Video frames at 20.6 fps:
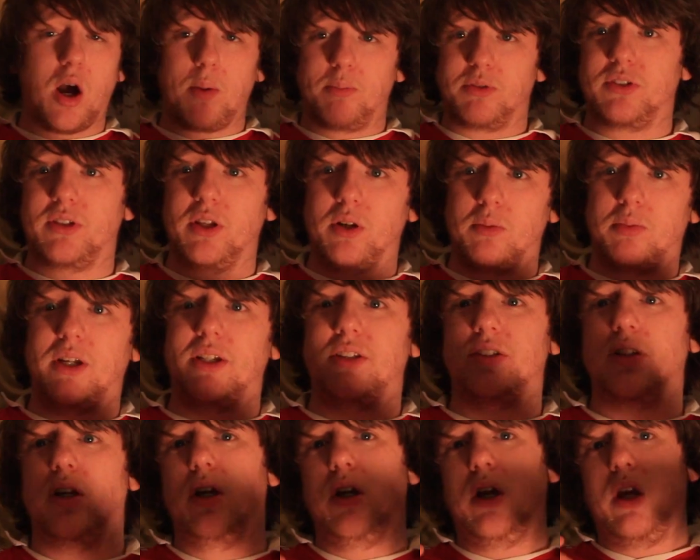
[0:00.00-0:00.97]
cups, dinner
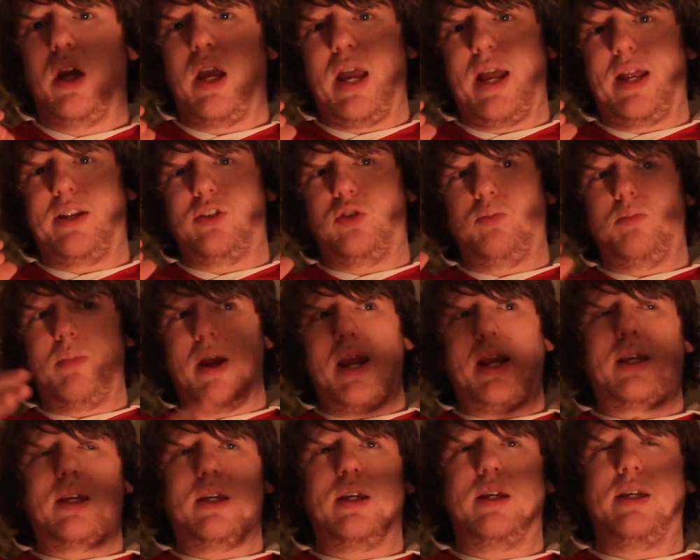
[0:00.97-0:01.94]
plates, and you
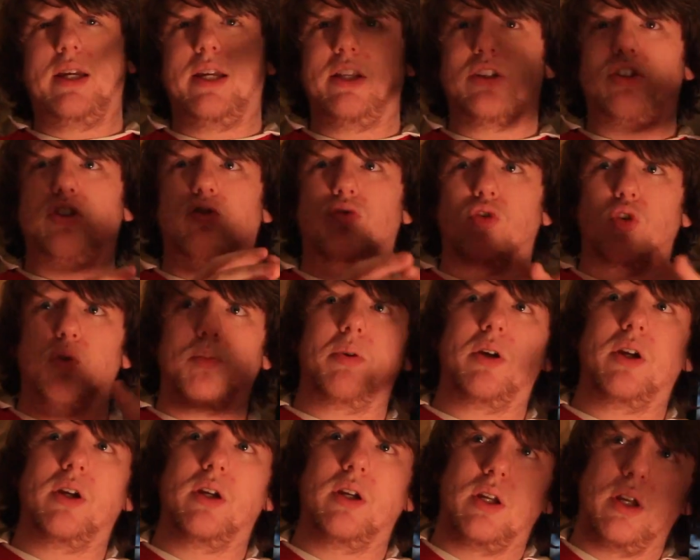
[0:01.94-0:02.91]
make each
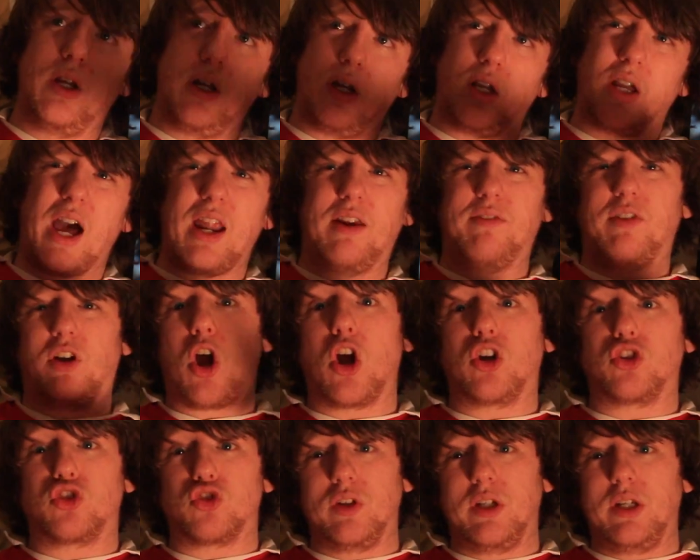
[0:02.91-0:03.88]
group kind of a
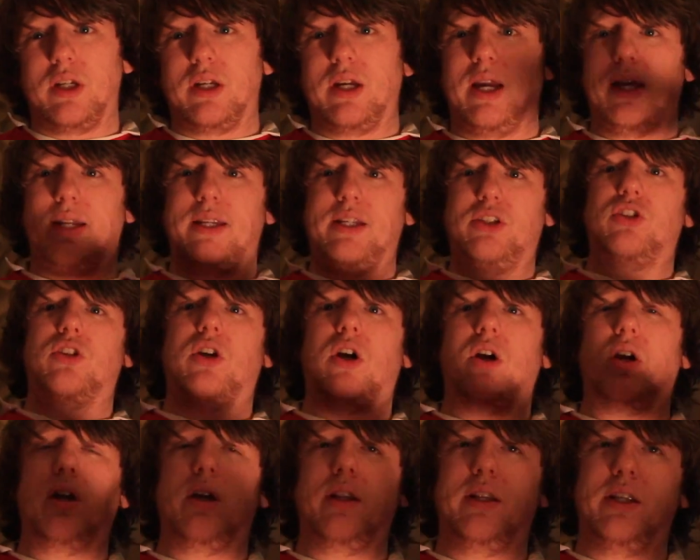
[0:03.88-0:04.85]
country, and
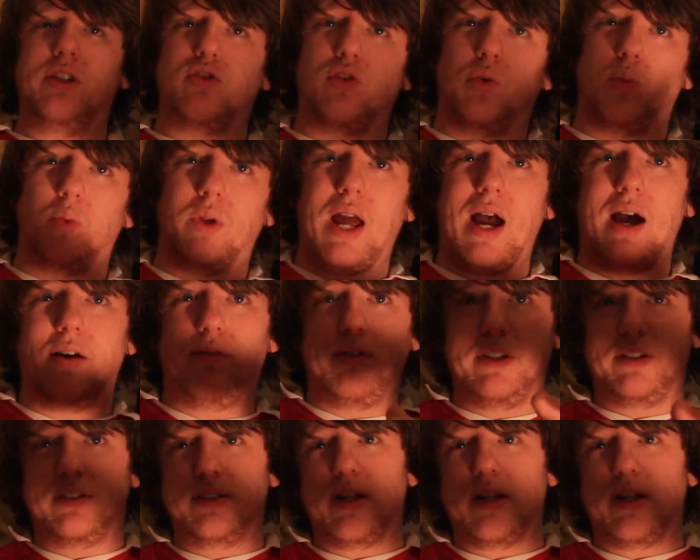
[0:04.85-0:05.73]
each group would have a